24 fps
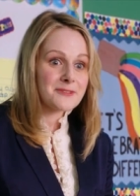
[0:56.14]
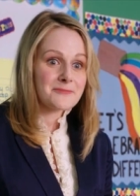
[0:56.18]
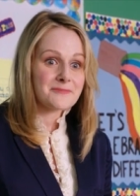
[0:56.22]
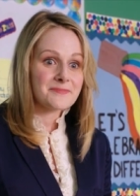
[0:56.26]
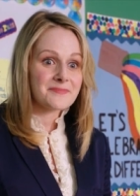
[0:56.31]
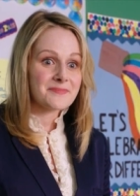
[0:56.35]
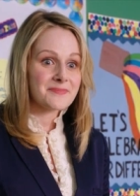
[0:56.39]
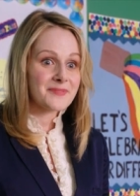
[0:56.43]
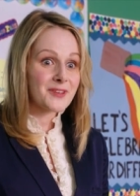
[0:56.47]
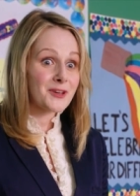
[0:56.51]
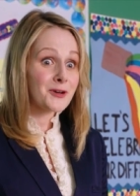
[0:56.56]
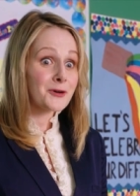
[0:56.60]
a
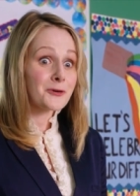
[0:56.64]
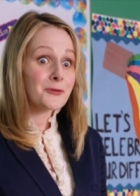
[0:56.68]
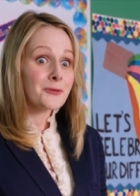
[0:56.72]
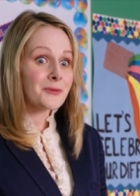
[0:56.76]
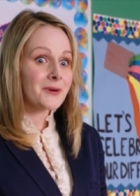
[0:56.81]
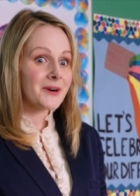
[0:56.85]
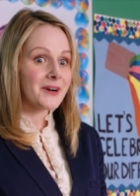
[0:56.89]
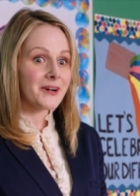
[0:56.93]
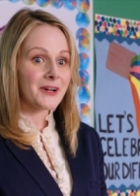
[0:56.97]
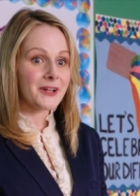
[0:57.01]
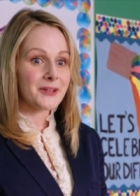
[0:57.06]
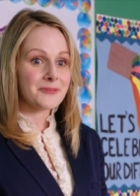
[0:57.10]

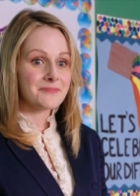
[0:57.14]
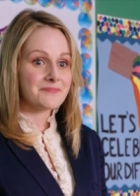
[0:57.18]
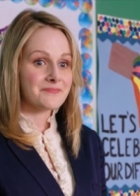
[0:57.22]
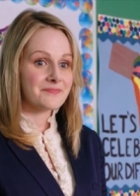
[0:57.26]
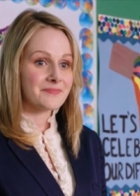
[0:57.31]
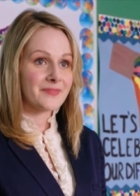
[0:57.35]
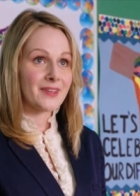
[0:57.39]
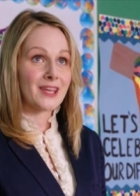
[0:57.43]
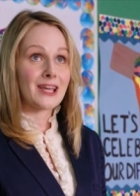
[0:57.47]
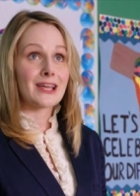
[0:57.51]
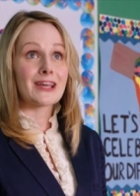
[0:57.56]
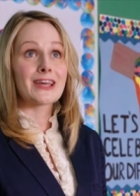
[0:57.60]
cool
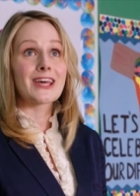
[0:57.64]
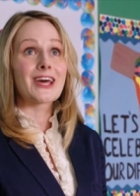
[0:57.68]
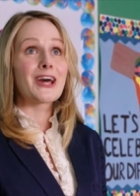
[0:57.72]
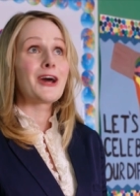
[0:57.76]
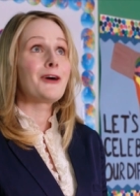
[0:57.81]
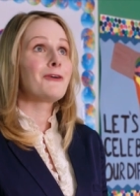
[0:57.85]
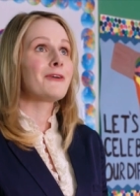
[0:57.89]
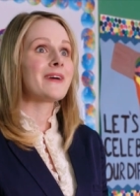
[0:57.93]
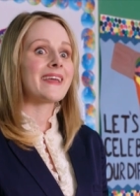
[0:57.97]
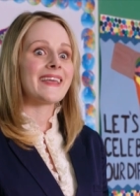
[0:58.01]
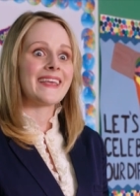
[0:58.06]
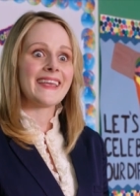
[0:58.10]

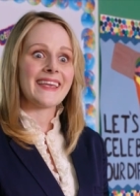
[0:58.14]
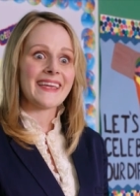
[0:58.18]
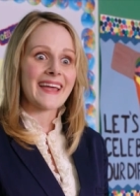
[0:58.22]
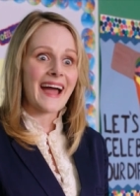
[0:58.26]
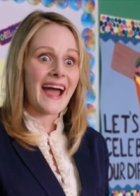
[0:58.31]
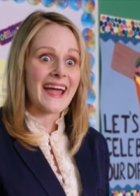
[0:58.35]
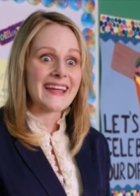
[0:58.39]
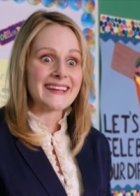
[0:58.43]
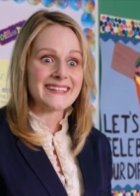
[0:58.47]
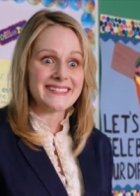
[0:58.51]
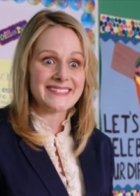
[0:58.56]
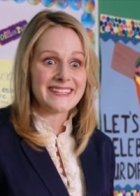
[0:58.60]
kooky
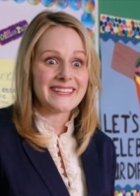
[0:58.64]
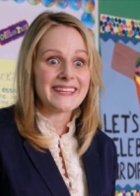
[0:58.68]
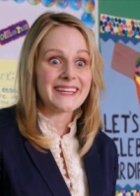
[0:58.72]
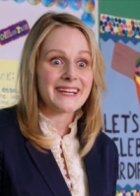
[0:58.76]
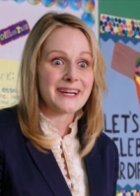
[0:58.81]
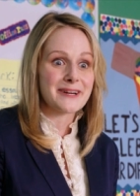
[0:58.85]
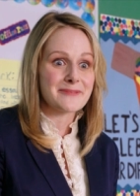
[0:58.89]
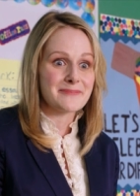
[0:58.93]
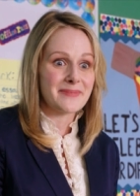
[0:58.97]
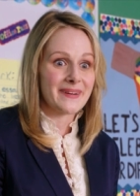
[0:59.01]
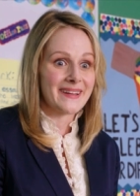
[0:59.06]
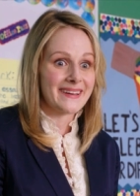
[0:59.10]

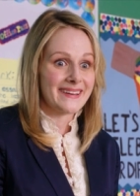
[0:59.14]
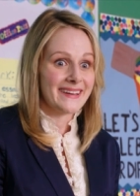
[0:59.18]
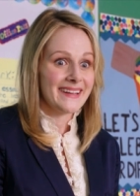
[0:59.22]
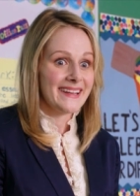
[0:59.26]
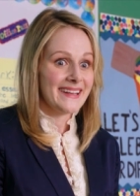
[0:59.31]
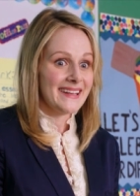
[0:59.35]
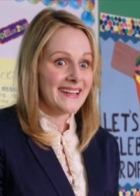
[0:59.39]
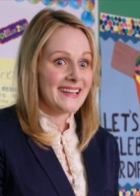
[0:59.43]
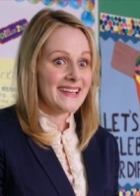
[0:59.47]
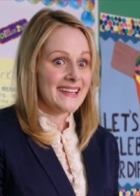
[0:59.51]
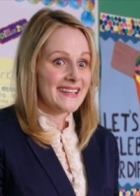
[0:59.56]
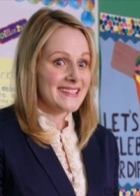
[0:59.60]
idea, but
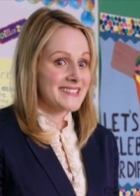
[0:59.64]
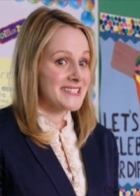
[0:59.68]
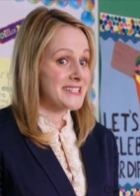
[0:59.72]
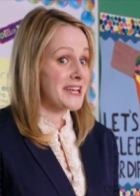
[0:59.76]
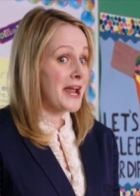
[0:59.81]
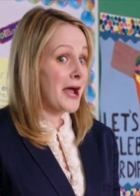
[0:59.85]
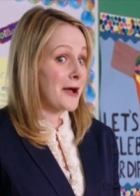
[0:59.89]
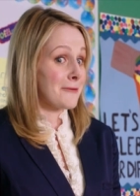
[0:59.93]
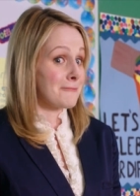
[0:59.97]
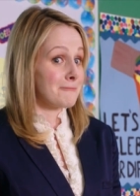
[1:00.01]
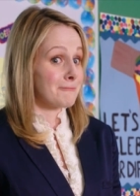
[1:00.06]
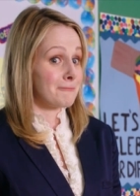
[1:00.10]
it's
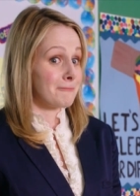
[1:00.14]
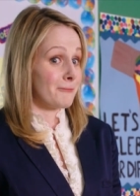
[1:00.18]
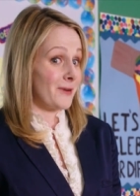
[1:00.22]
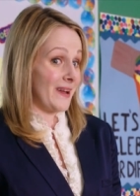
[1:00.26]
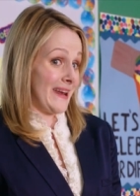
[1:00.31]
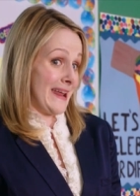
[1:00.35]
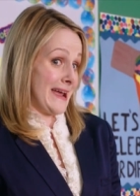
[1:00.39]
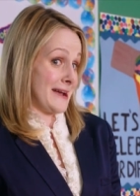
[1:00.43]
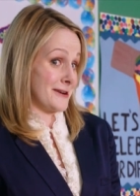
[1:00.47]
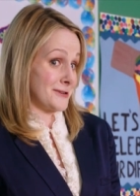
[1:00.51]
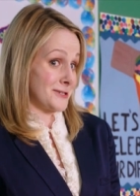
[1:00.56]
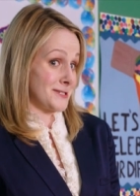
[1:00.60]
not
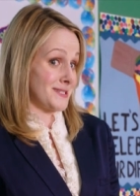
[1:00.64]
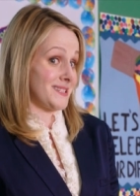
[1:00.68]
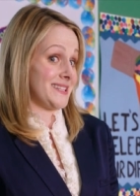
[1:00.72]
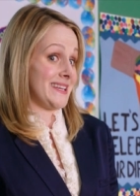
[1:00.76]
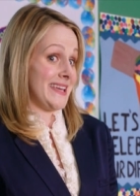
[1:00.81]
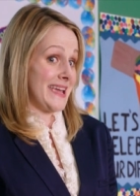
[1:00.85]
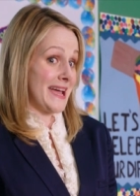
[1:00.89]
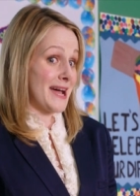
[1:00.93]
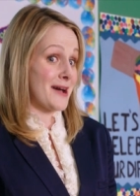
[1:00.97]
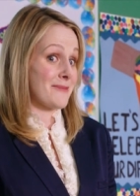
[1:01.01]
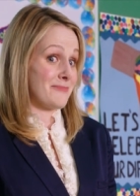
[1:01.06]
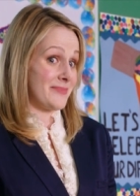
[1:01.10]
what
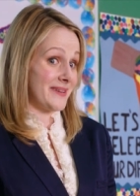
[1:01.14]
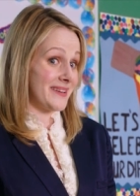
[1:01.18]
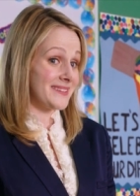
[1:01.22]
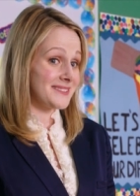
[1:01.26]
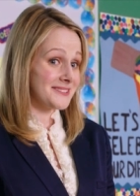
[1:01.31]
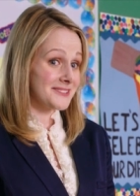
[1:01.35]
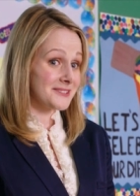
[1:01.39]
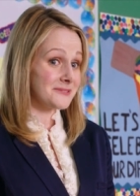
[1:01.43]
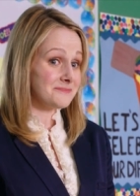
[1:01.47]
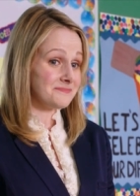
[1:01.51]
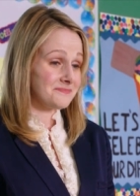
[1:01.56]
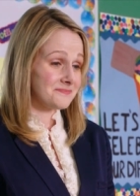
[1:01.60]
actually
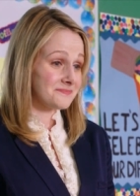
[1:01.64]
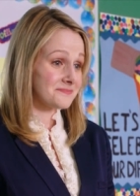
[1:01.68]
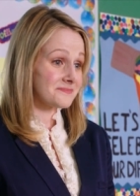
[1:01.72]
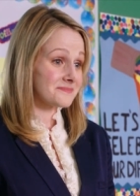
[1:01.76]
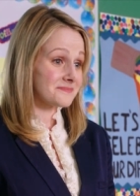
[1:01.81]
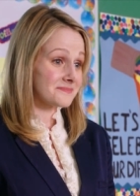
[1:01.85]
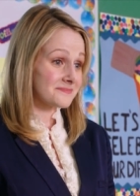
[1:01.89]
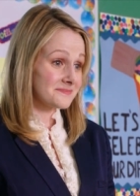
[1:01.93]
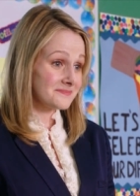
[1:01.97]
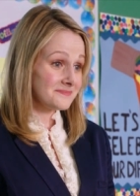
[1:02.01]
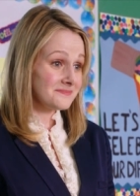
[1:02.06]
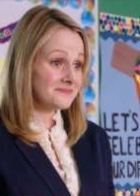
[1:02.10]
happened. So
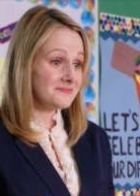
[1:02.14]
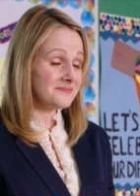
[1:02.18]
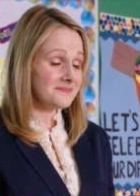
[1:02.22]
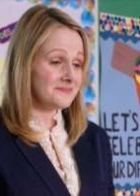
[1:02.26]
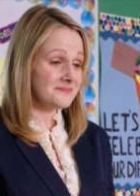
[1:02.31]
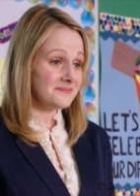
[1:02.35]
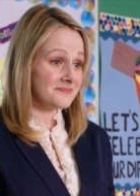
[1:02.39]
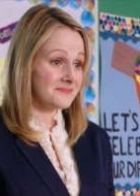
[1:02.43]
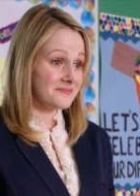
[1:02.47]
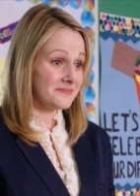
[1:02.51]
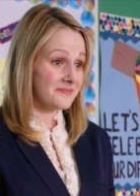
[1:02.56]
we don't need to know